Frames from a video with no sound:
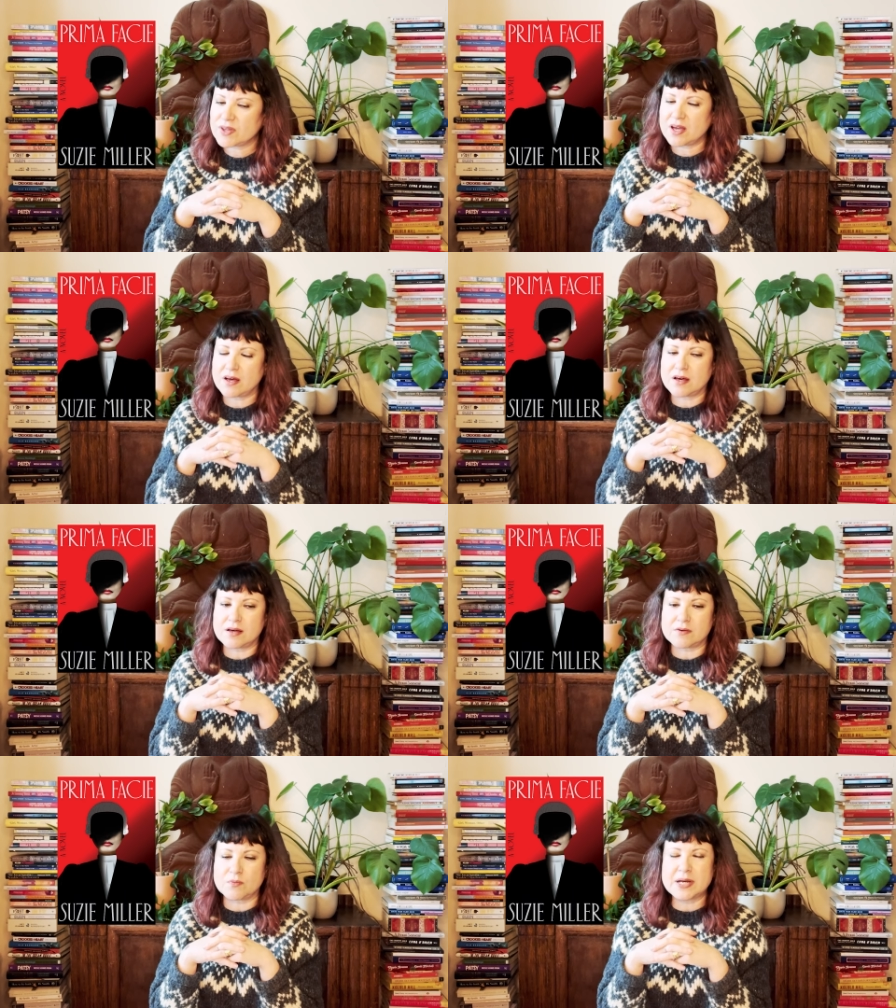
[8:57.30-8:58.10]

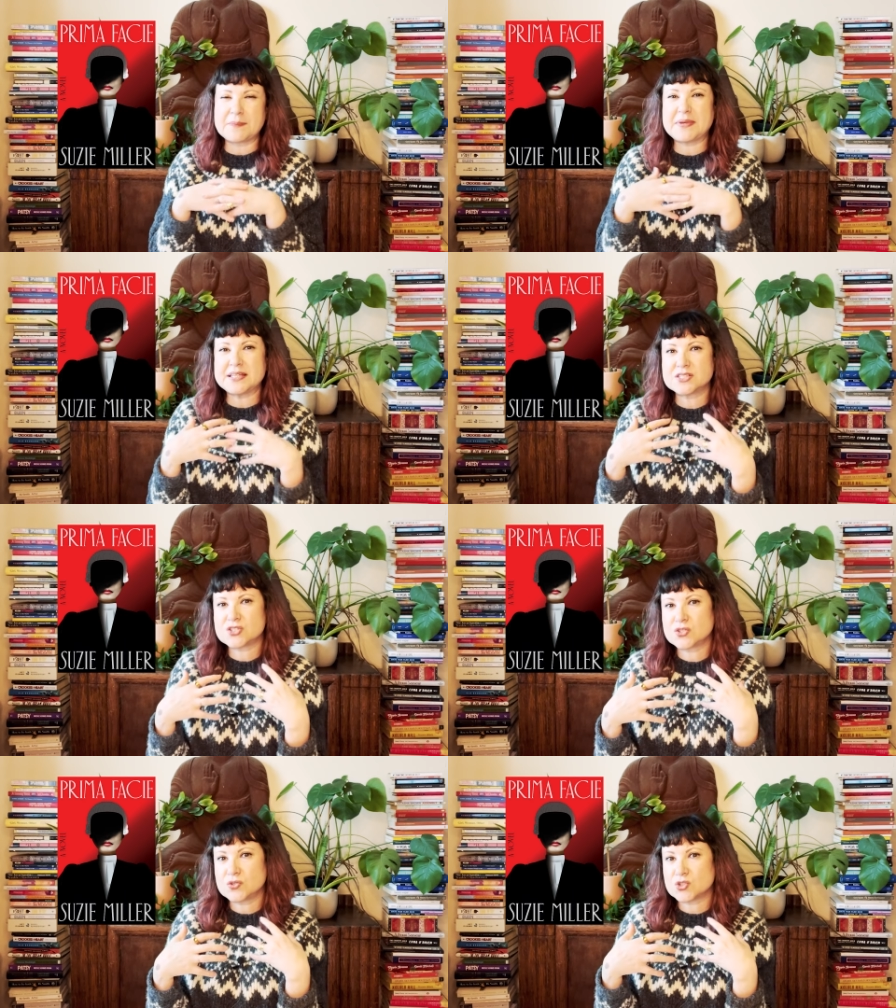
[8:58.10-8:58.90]
uh, what it means
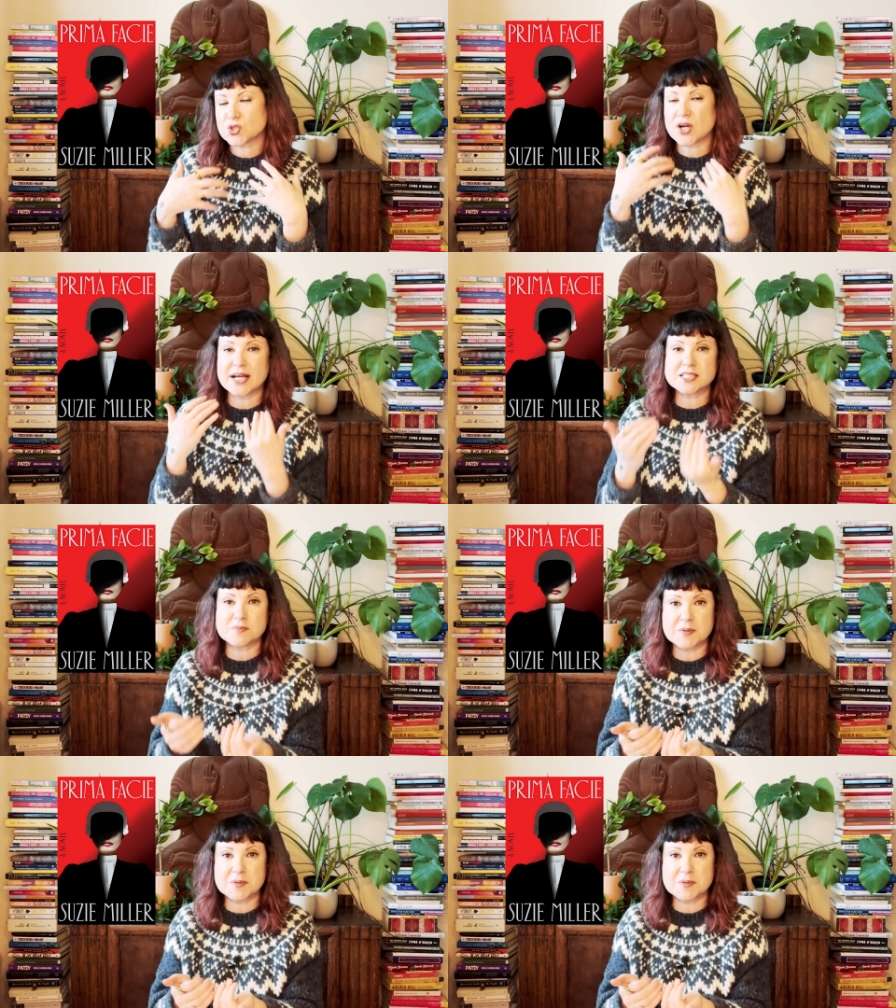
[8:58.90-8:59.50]
to try to be